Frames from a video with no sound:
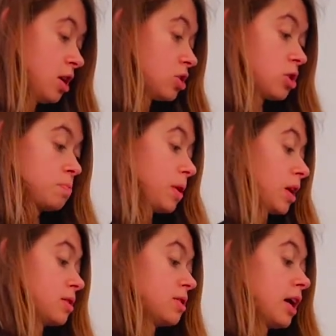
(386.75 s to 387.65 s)
just
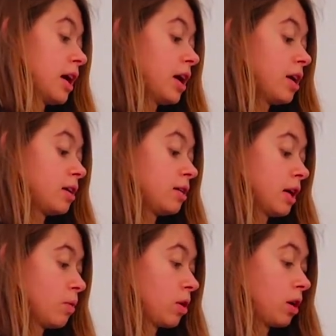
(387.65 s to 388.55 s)
because they
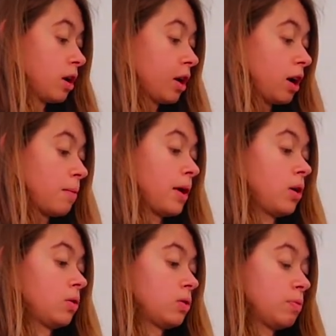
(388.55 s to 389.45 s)
weren't going to come
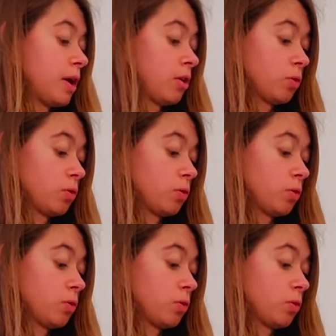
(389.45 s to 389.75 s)
out no matter